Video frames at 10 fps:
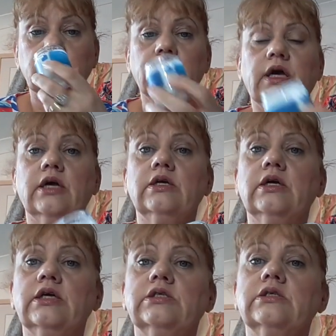and that
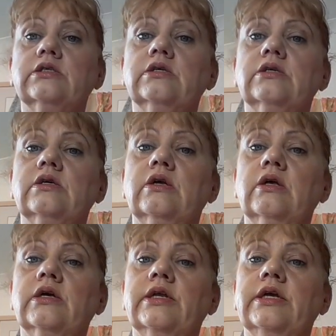is
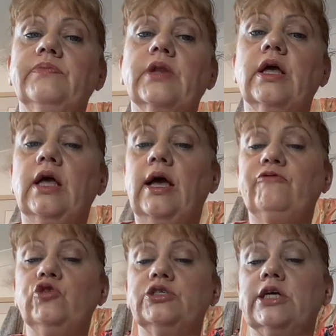great. I've
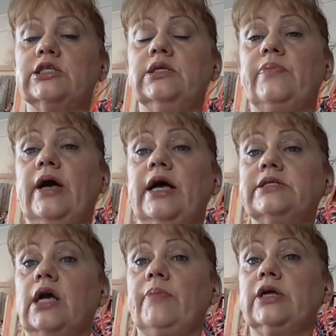used this in the past.
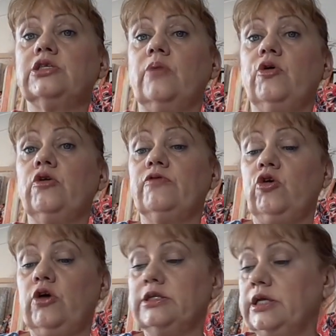I got a big tub out
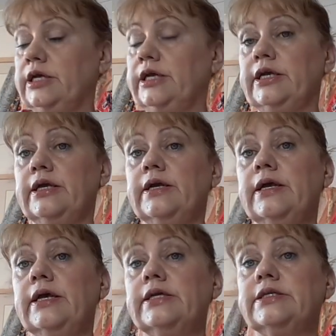at
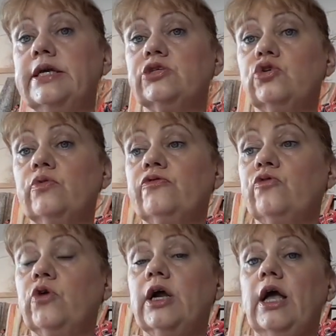Tesco
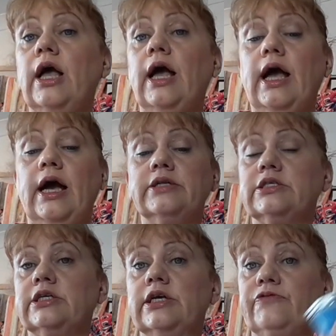before, and
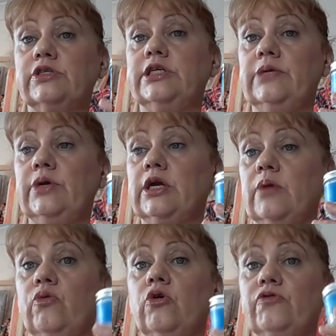it's great for taking your
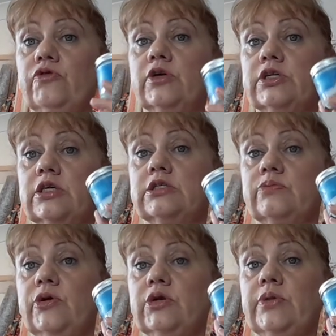makeup off. It really does
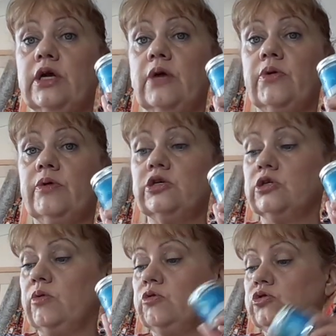melt your makeup away, so
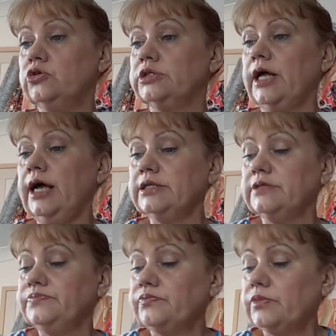I will use that.